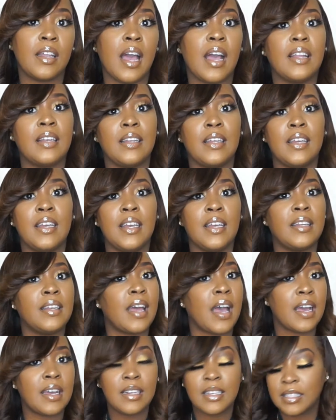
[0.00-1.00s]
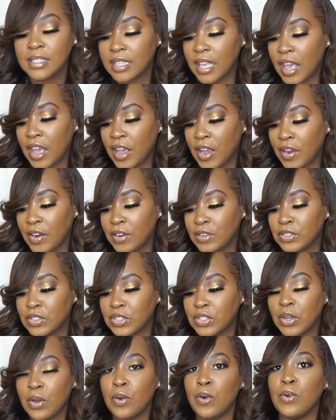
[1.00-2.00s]
I did dye this hair,
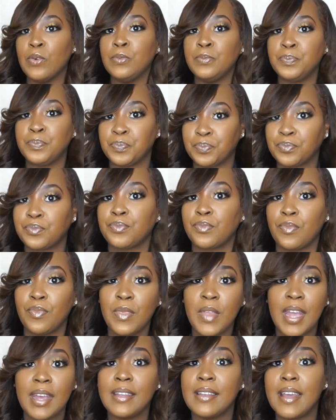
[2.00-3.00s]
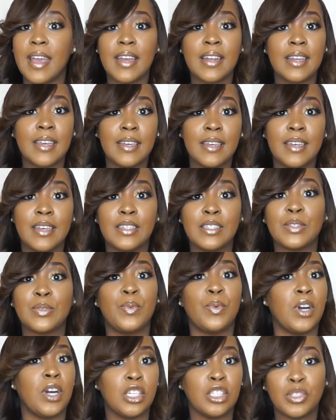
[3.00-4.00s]
so that is
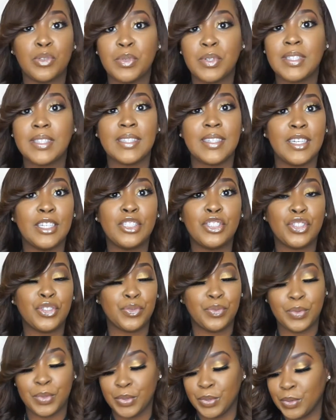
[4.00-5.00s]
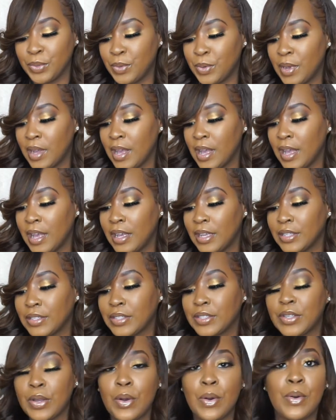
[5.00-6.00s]
100% true.
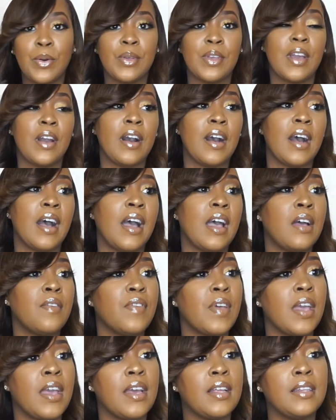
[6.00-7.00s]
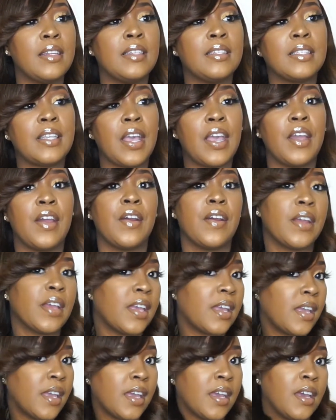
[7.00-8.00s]
So y'all, I have had this hair
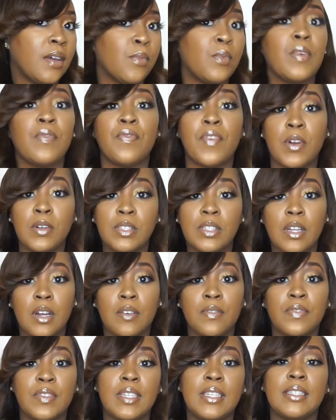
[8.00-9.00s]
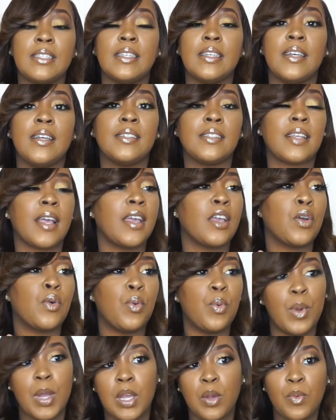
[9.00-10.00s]
in, well, first off, this is a
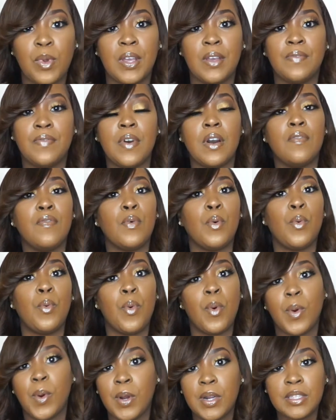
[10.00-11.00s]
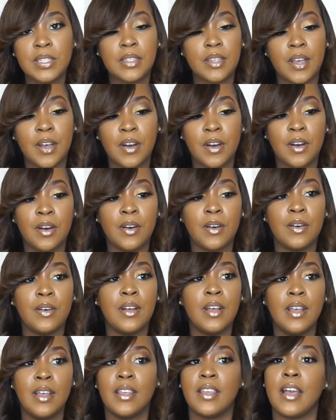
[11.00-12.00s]
quick weave, of course. Y'all
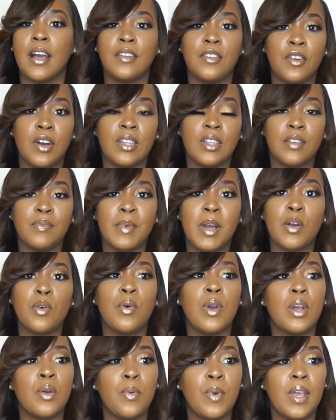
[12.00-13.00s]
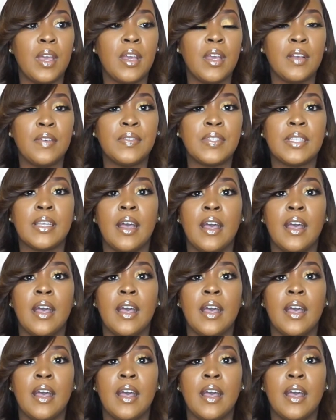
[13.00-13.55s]
know I love my quick weaves.